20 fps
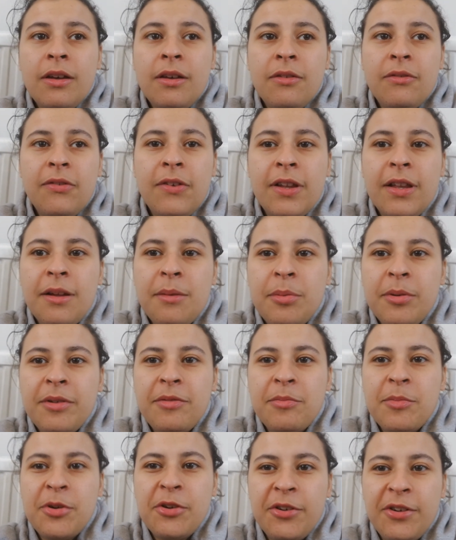fill up
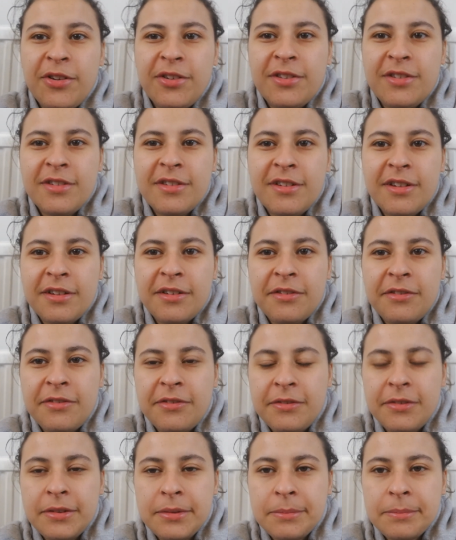with more good
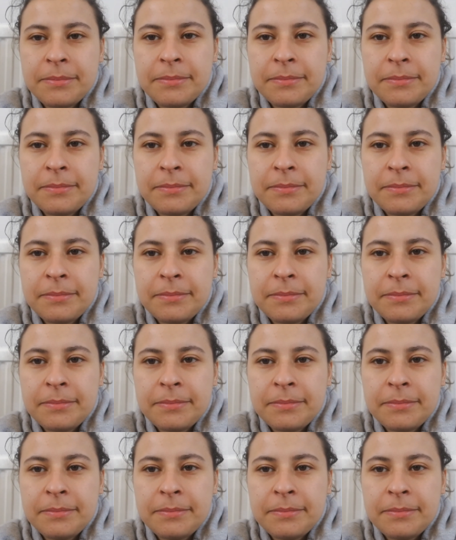stuff.